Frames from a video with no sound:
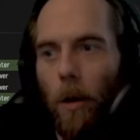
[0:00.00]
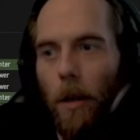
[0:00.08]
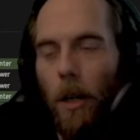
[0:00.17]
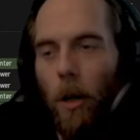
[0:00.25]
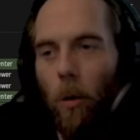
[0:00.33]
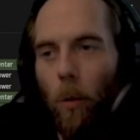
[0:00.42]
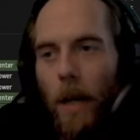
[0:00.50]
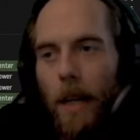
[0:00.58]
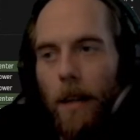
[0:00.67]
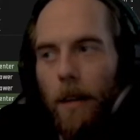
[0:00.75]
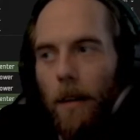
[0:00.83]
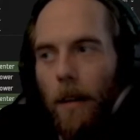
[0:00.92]

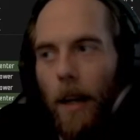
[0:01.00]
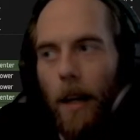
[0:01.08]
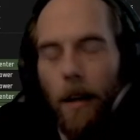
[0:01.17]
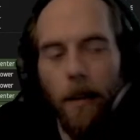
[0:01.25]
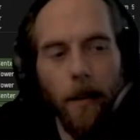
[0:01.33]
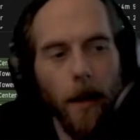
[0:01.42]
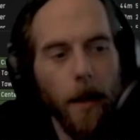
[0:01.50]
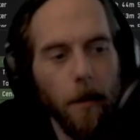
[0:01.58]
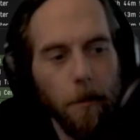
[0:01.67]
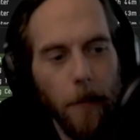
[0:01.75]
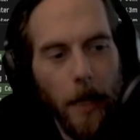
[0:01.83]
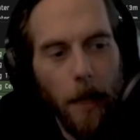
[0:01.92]
week
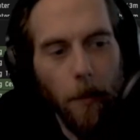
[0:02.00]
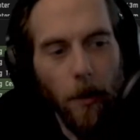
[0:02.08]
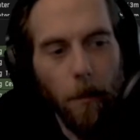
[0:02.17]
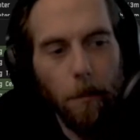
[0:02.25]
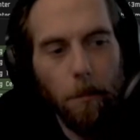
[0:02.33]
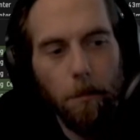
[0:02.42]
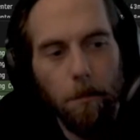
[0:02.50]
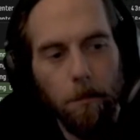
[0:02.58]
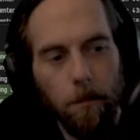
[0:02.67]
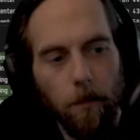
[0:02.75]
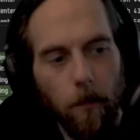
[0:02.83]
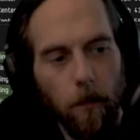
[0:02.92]
and be able to
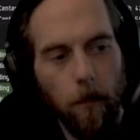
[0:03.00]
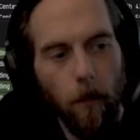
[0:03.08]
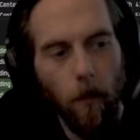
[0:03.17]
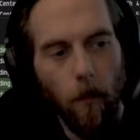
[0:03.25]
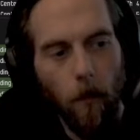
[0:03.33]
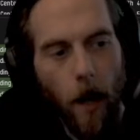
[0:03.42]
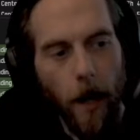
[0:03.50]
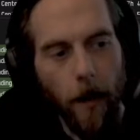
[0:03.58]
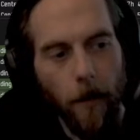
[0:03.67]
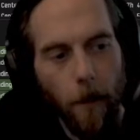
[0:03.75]
run it?